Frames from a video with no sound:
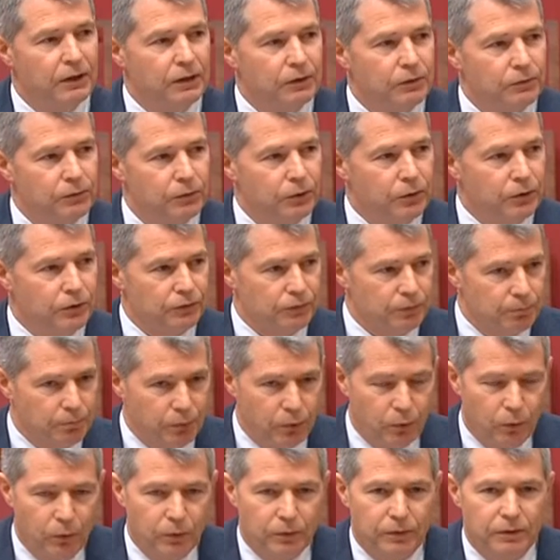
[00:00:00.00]
for your
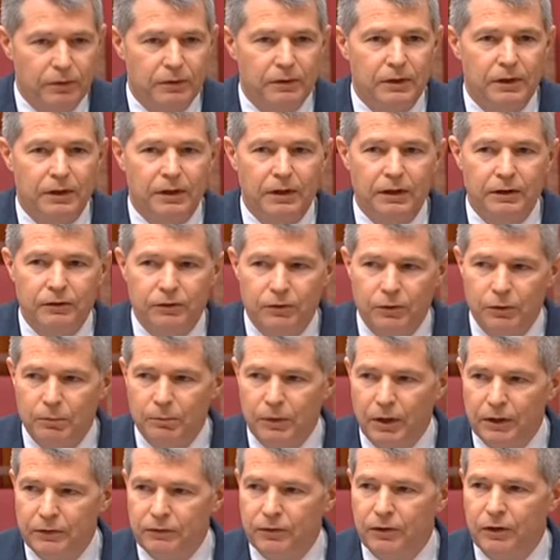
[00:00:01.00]
support during
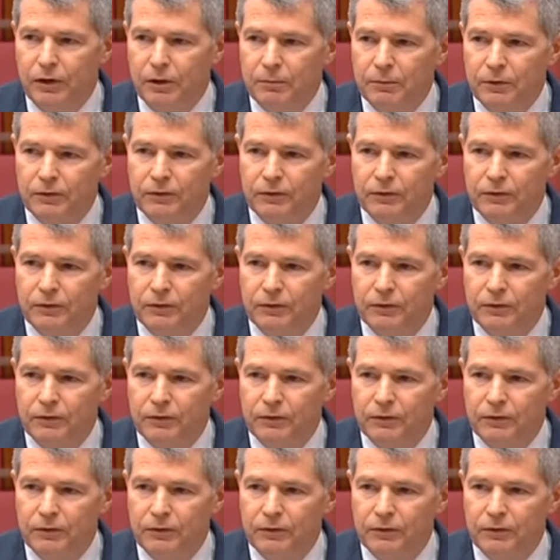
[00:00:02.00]
my time